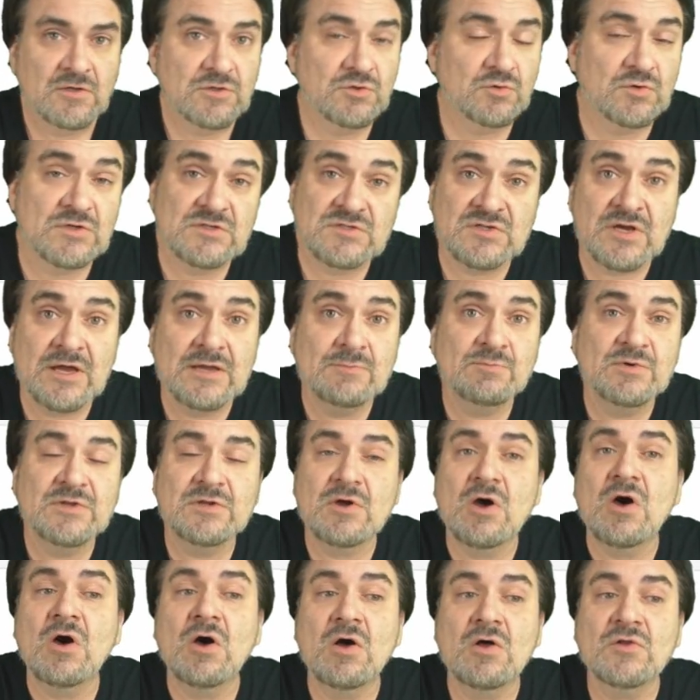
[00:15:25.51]
you can type
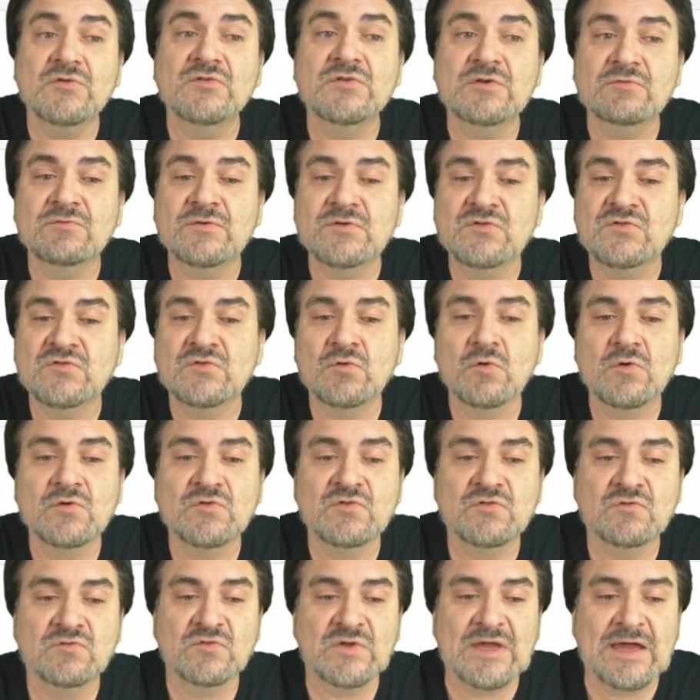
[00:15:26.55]
in all different
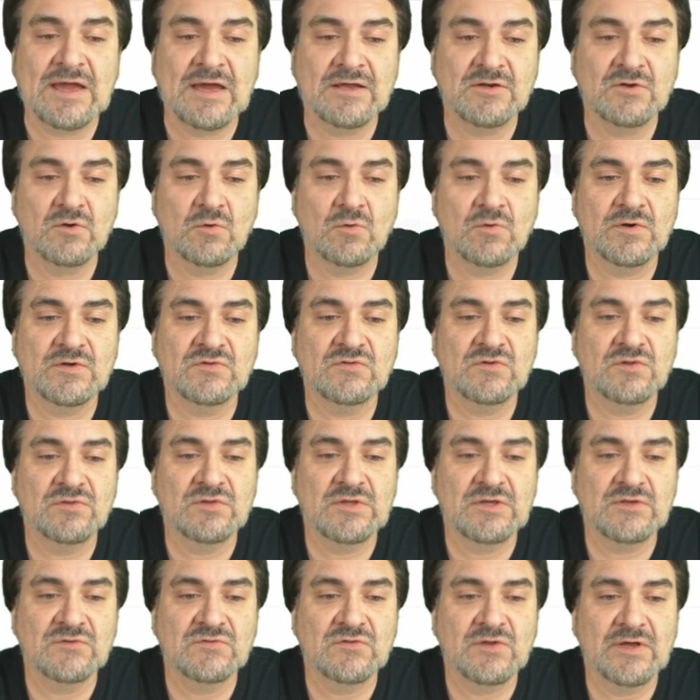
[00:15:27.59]
sorts of categories and
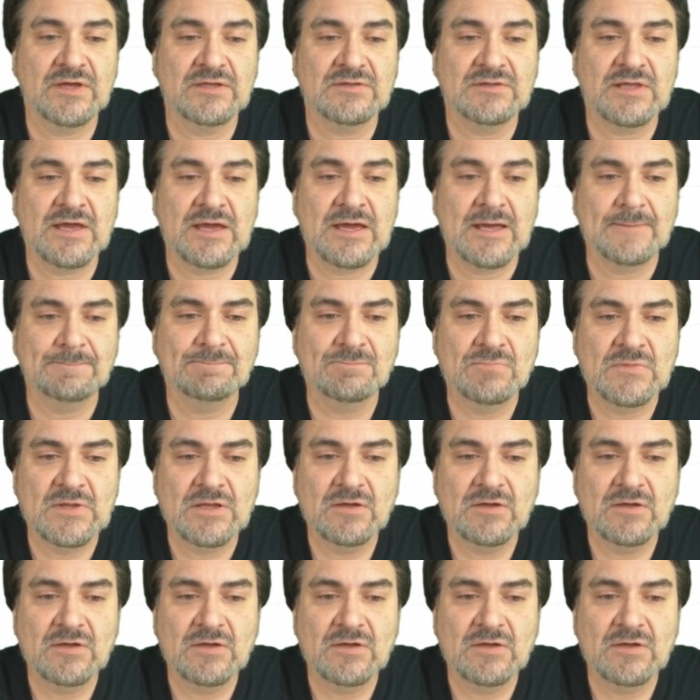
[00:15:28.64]
things like that.